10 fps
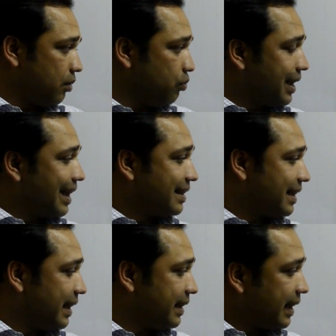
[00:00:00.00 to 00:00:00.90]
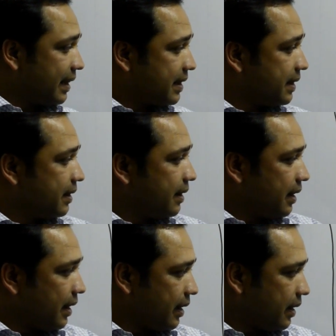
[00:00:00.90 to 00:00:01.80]
we can say that
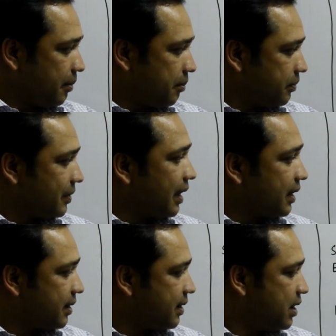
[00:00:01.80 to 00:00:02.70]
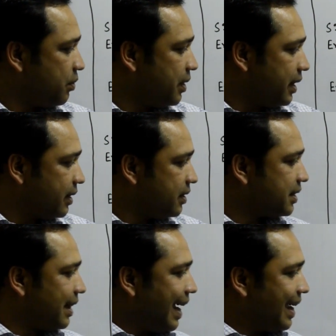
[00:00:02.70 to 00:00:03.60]
the
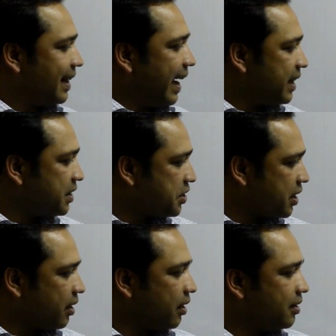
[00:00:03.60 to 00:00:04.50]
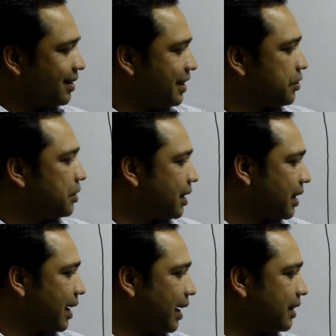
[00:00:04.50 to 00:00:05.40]
students had entered into the
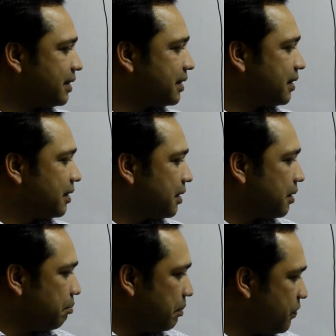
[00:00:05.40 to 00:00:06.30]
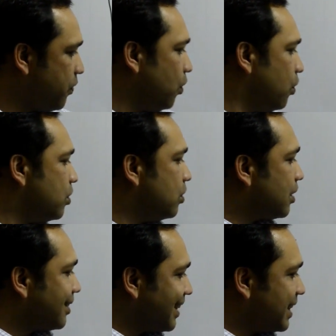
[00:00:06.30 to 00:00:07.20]
class before
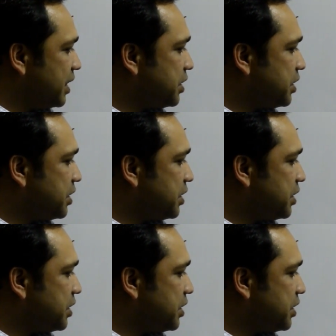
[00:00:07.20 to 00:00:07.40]
the